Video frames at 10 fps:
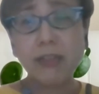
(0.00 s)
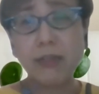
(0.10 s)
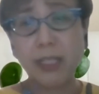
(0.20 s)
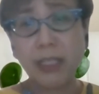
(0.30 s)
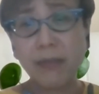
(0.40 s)
to
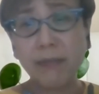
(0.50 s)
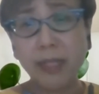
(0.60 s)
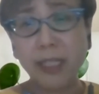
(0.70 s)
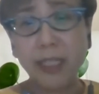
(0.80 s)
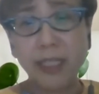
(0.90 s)
Islam
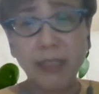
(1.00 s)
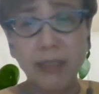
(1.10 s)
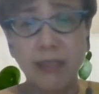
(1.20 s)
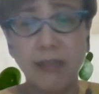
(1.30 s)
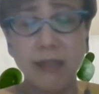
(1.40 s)

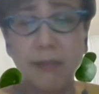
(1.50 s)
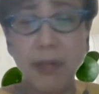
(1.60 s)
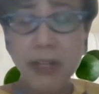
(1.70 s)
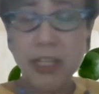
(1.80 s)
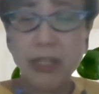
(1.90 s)
at
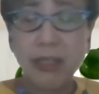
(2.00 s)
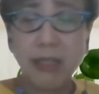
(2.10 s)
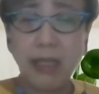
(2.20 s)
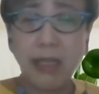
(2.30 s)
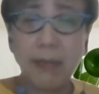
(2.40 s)
marriage.
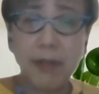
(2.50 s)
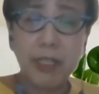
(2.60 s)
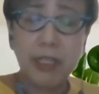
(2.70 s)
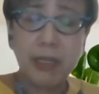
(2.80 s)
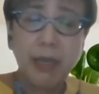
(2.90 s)

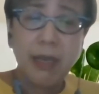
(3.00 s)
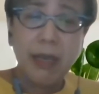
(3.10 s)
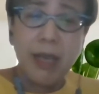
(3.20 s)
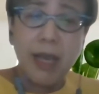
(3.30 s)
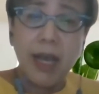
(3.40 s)

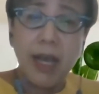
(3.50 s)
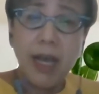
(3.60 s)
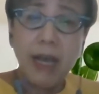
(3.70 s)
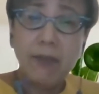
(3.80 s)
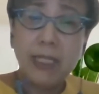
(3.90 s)

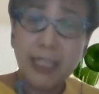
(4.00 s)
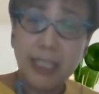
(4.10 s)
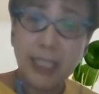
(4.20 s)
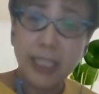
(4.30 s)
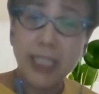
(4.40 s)
I have 1
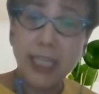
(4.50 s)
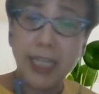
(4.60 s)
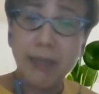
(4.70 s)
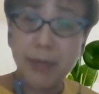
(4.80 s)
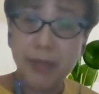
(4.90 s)
sister
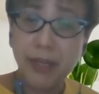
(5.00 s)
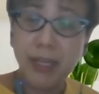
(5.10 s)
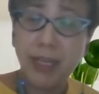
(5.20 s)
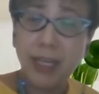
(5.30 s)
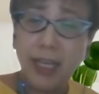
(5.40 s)
and a
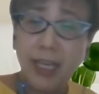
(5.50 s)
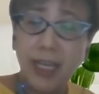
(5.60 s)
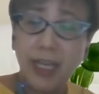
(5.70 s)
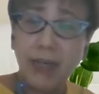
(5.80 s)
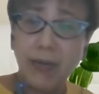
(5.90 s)
brother
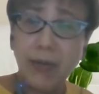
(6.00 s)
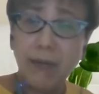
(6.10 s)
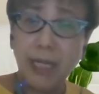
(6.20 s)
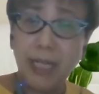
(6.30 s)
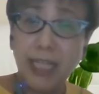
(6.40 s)
who are
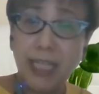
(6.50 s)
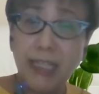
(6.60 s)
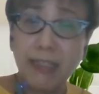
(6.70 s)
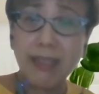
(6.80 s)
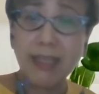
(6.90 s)
Methodist.
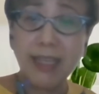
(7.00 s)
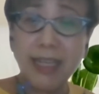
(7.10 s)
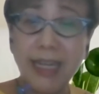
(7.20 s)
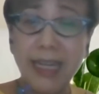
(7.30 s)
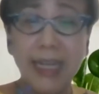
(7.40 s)

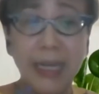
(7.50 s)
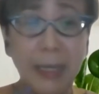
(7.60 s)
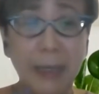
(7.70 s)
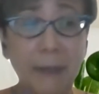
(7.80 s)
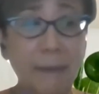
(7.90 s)

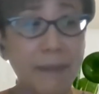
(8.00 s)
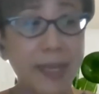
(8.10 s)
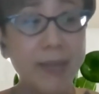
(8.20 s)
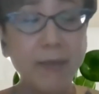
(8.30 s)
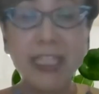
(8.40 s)

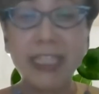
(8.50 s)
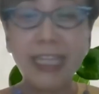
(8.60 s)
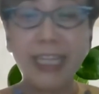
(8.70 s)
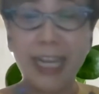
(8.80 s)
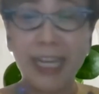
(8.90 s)
And 1 sister
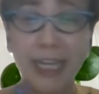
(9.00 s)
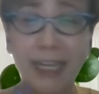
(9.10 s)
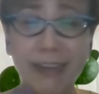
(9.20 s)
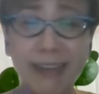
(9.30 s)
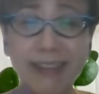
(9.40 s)
and I
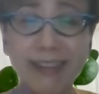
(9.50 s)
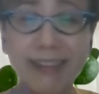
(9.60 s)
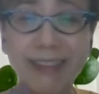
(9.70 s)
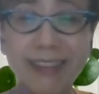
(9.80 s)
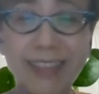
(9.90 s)
are
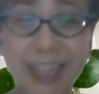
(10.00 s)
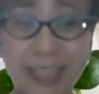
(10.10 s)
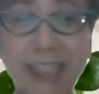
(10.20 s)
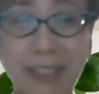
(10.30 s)
Catholic.